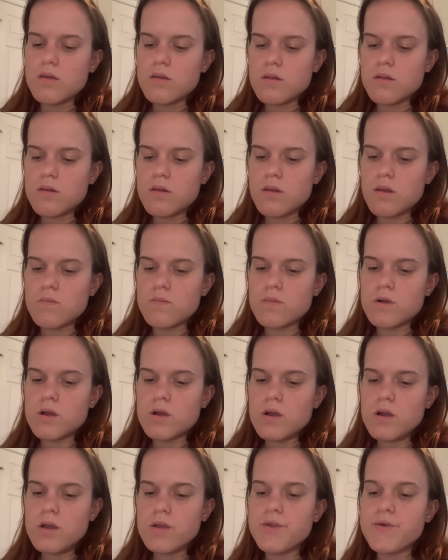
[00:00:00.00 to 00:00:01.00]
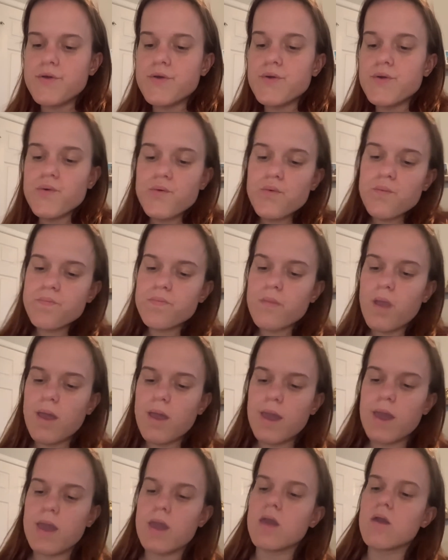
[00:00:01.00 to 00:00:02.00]
number 2,
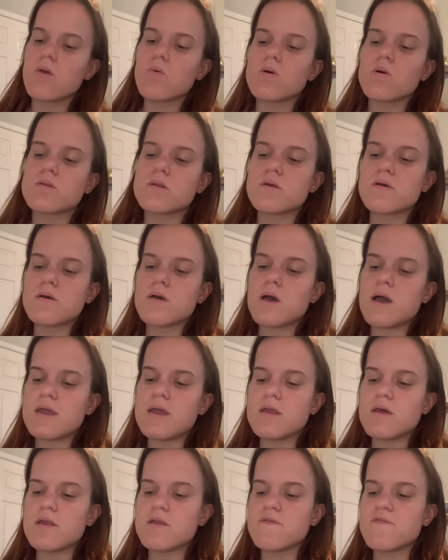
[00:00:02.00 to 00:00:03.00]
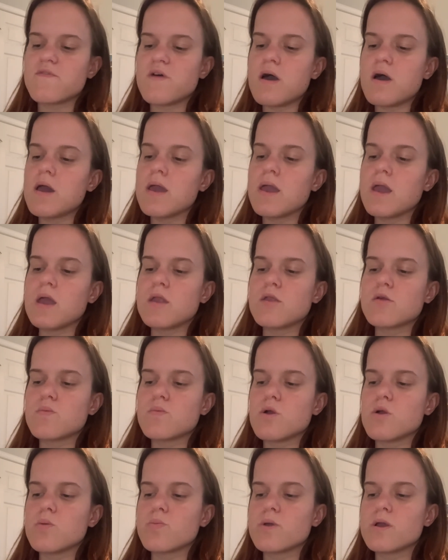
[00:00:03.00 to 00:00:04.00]
A will identify
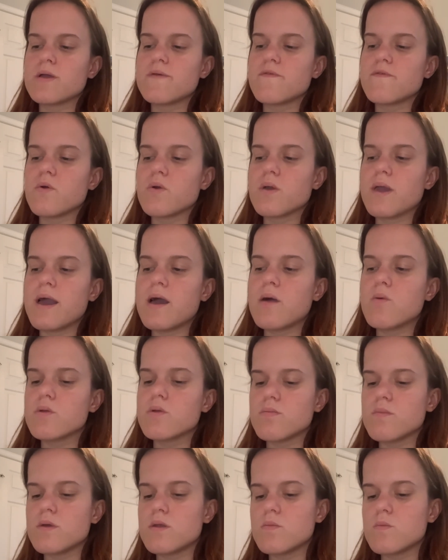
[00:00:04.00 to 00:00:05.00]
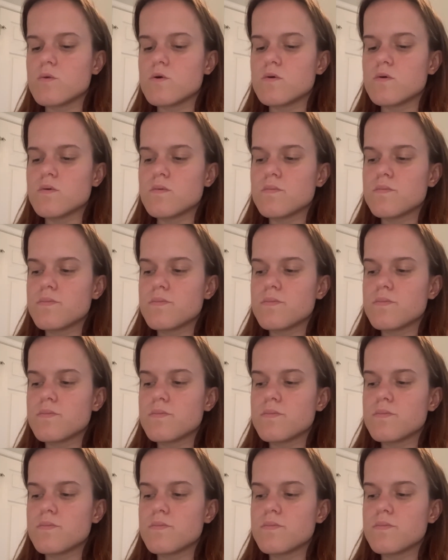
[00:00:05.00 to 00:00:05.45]
age-appropriate vocab with minimal